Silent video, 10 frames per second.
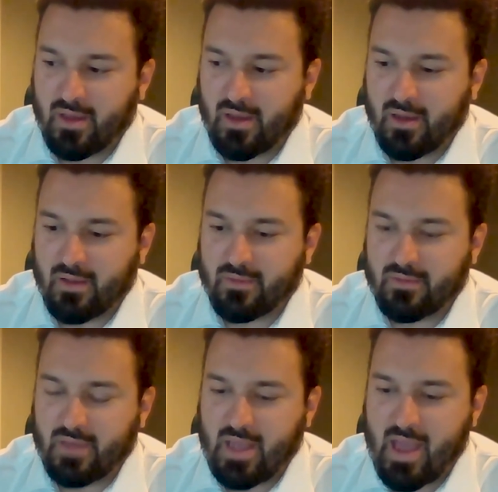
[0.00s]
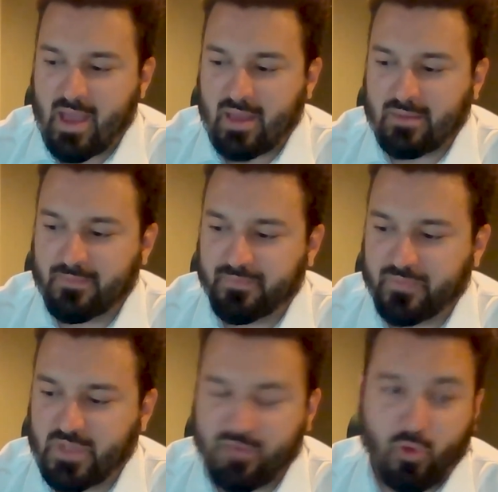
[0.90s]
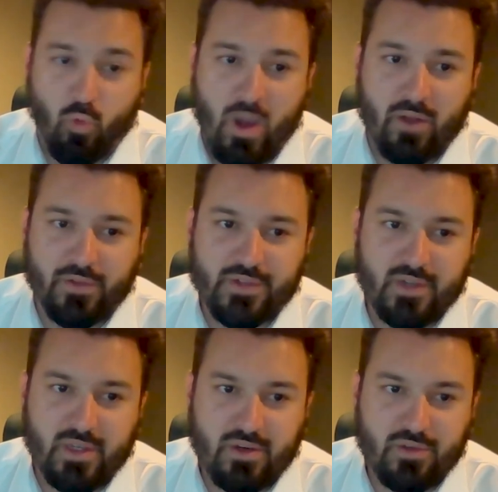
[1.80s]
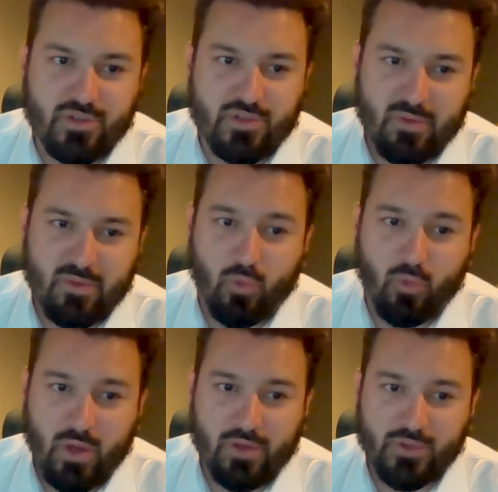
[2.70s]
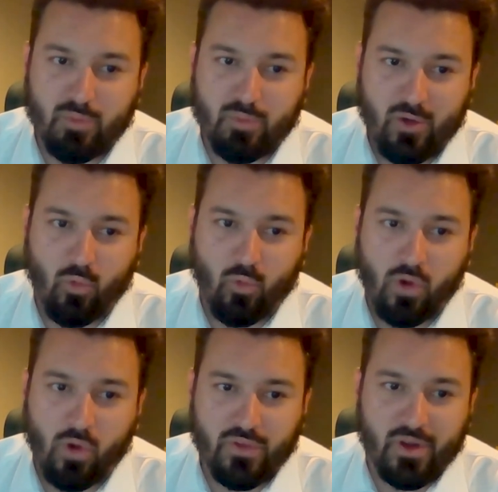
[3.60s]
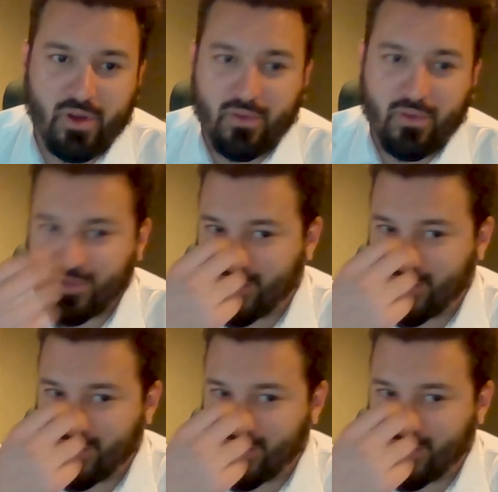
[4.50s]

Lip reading: They had different wells, and you knew some of the wells were better water than others.